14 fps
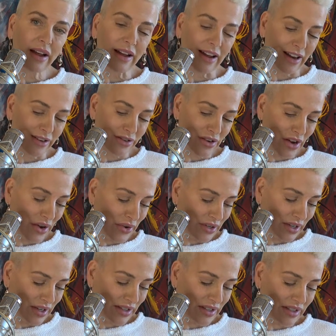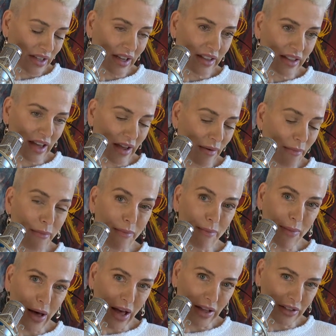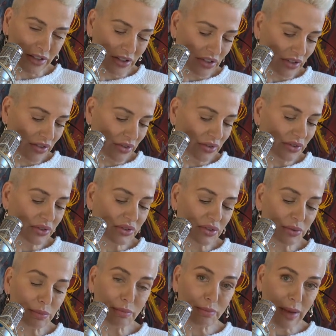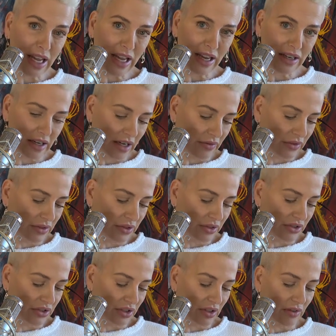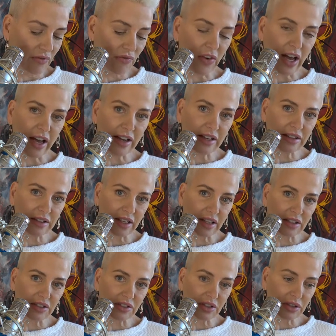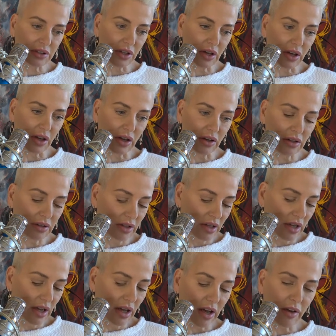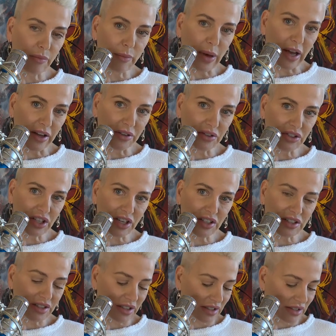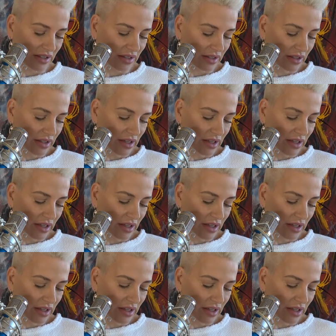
notice that molecules to man evolution violates the law of biogenesis.